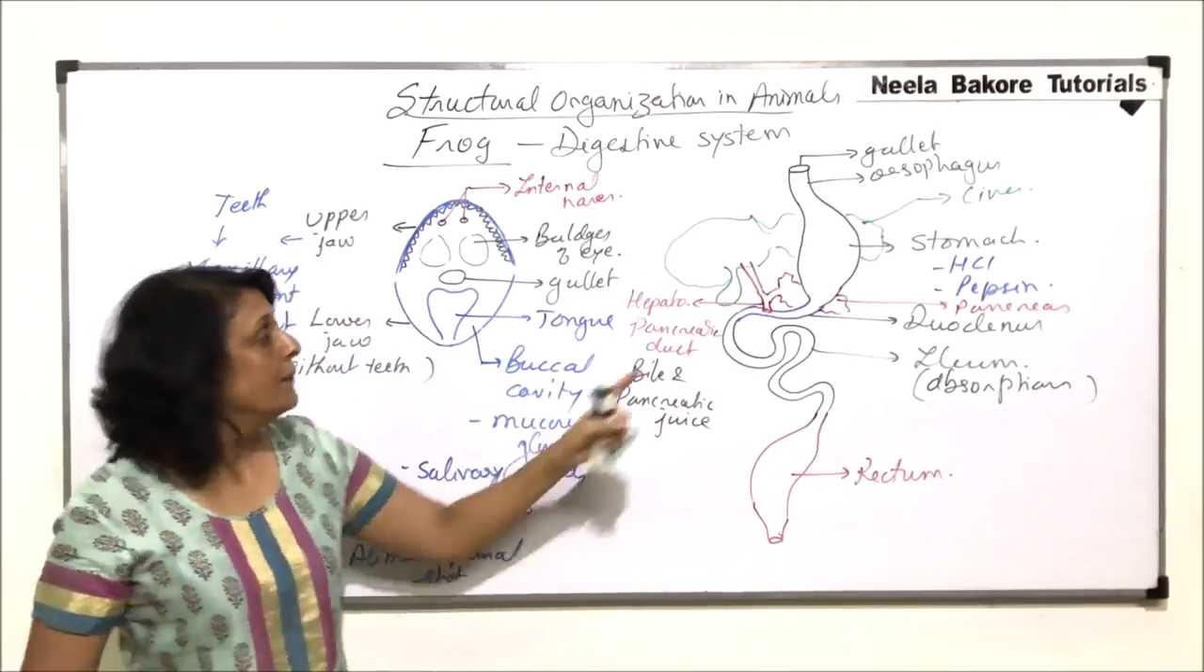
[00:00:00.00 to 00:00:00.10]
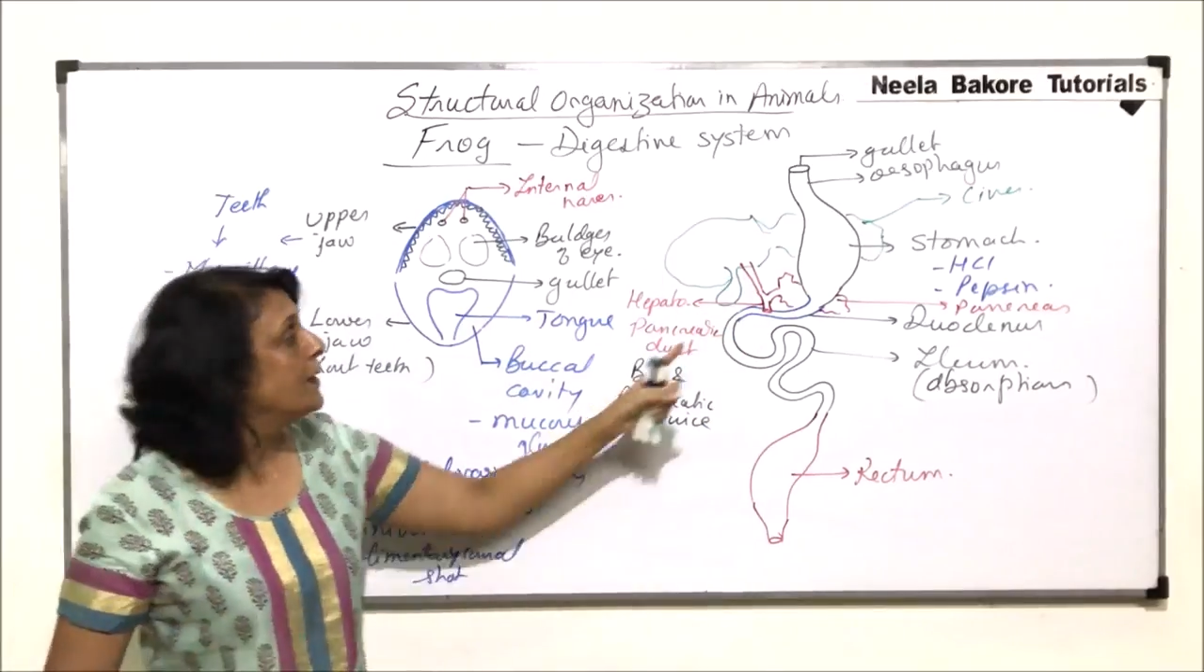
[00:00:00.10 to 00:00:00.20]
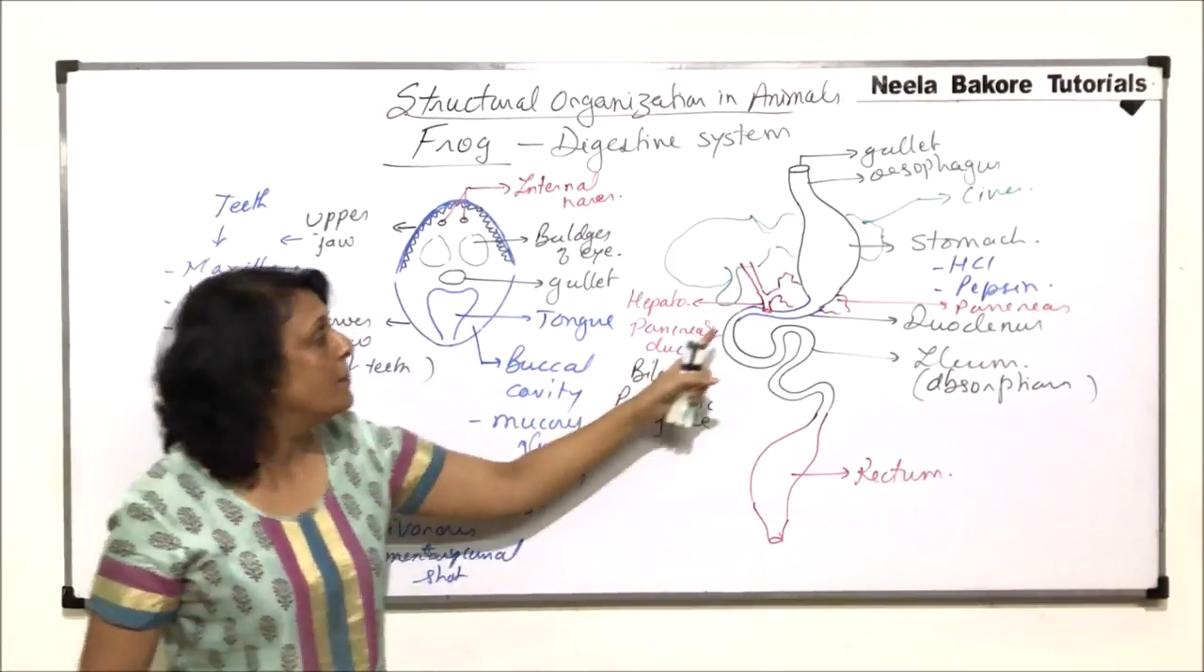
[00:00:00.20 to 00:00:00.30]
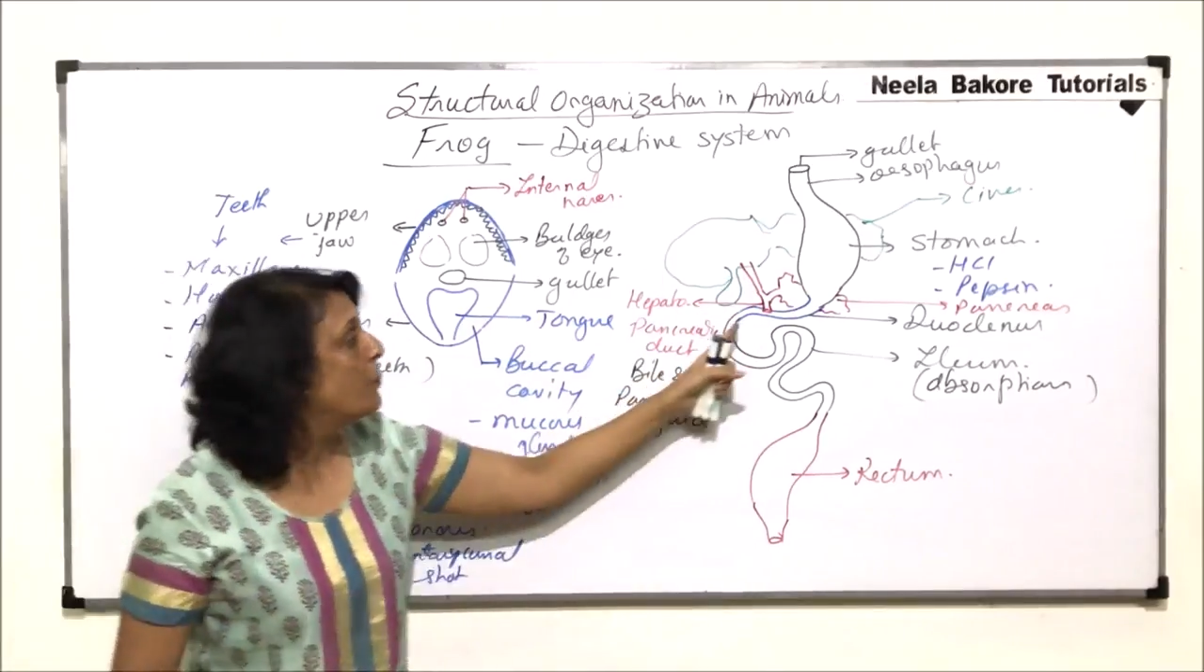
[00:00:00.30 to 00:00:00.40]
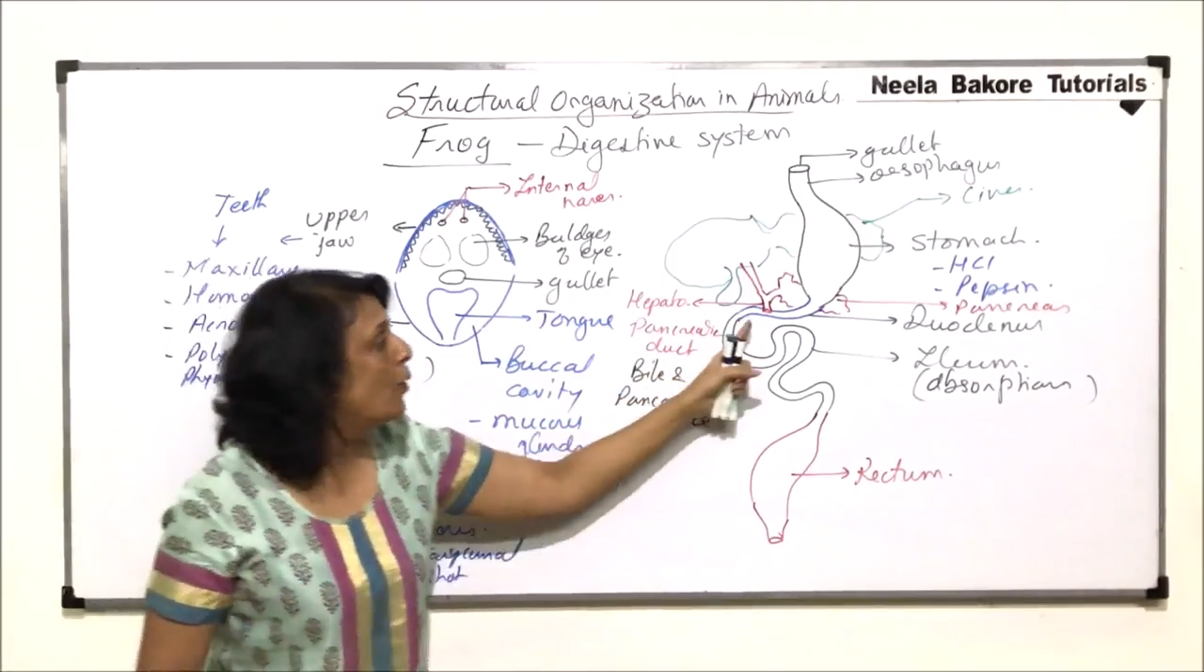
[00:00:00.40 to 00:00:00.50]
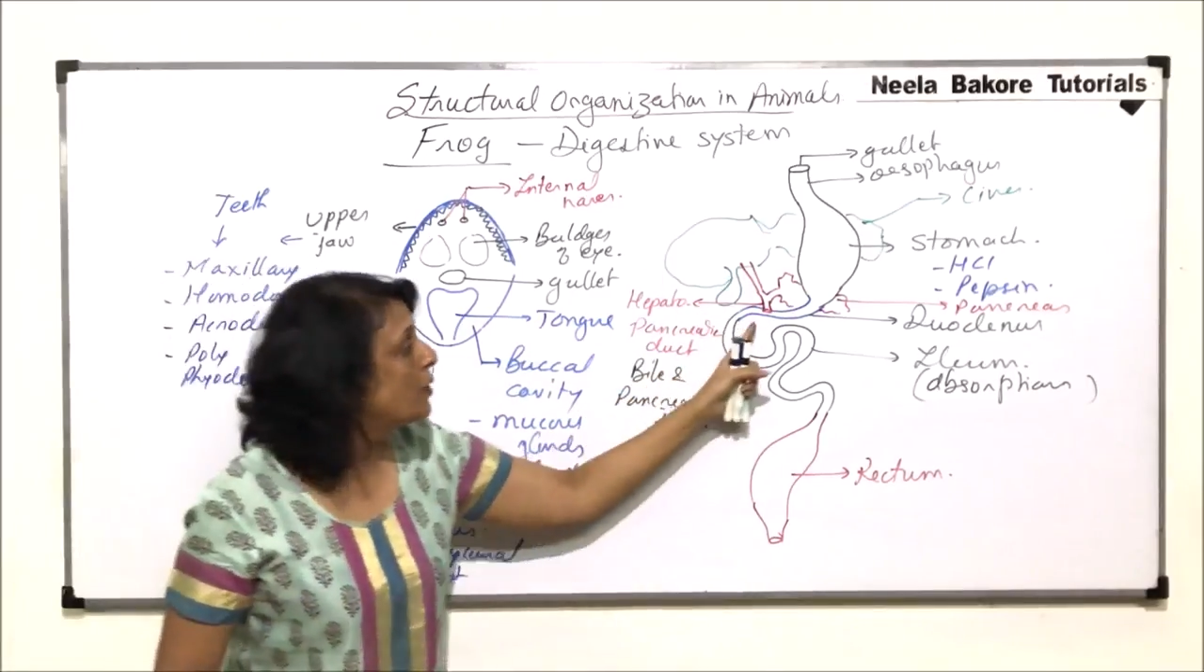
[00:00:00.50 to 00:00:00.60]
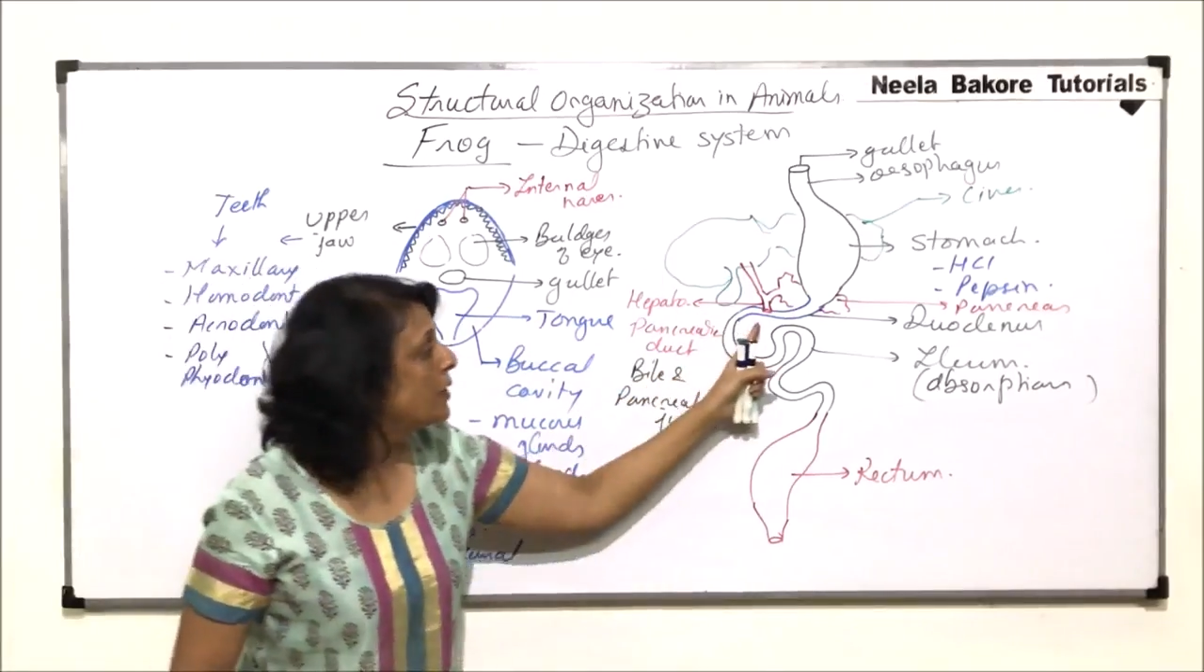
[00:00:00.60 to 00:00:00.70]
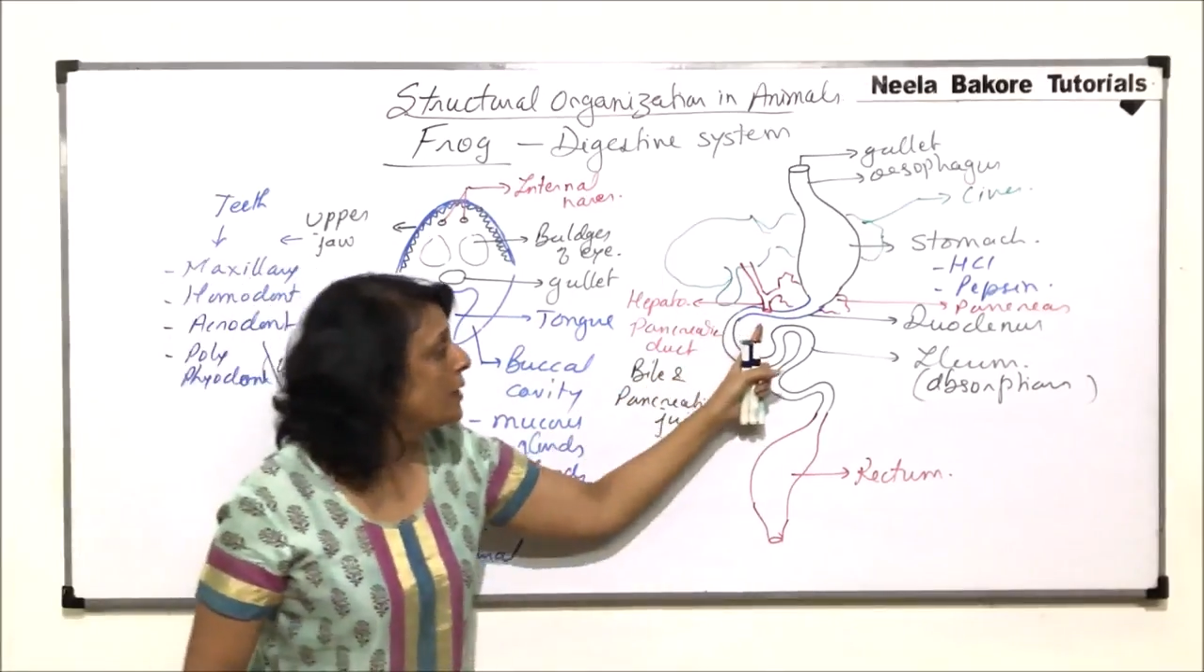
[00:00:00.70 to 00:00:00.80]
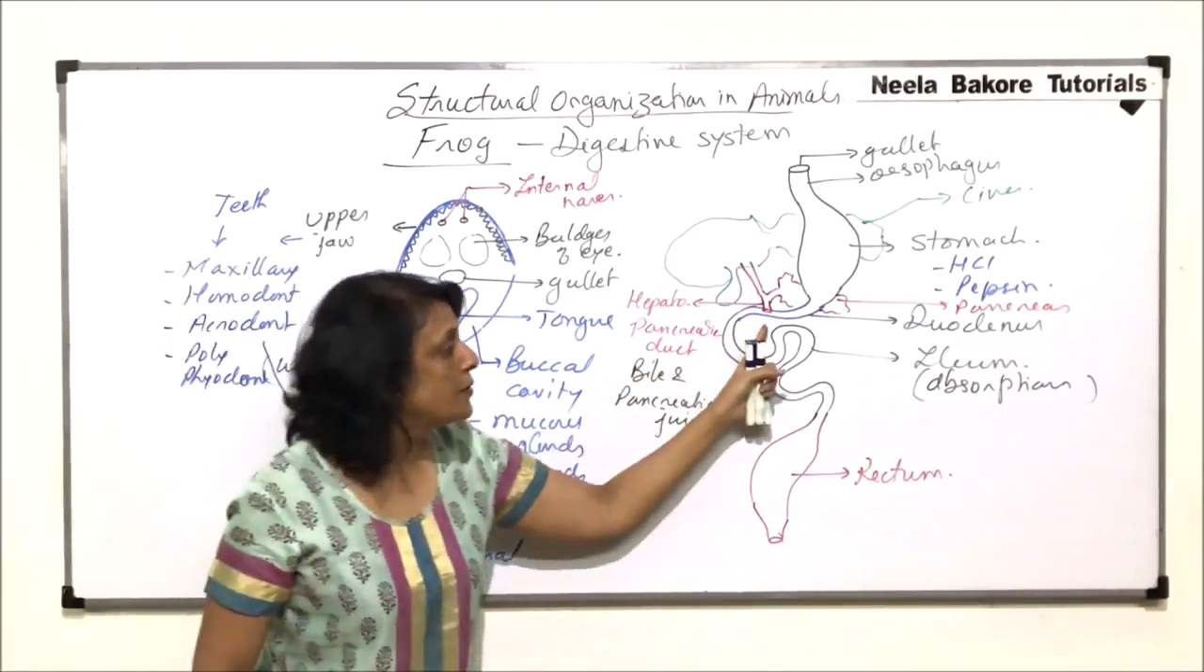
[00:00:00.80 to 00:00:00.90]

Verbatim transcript: they pour their